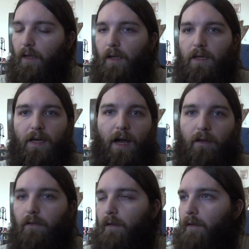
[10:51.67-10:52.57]
He
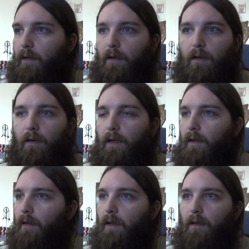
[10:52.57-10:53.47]
got
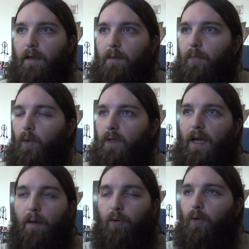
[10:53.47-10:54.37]
he pulled
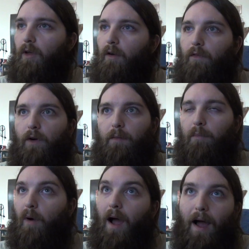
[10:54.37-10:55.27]
got pulled over in
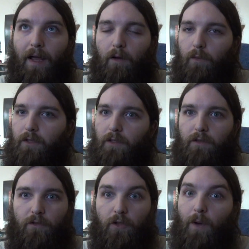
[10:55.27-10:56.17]
Bryant, which is
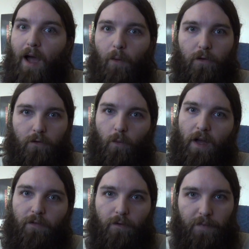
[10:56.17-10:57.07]
two hours
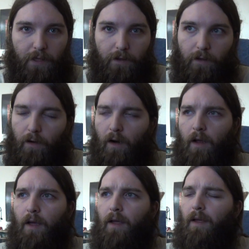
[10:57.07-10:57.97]
away from here,
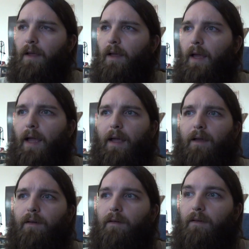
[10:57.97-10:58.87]

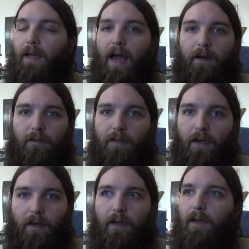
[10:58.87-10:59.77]
and had a
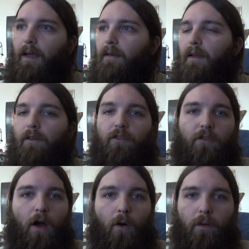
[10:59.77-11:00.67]
ticket and didn't
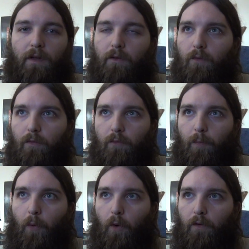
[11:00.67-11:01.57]
show, didn't
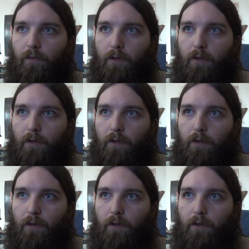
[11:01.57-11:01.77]
report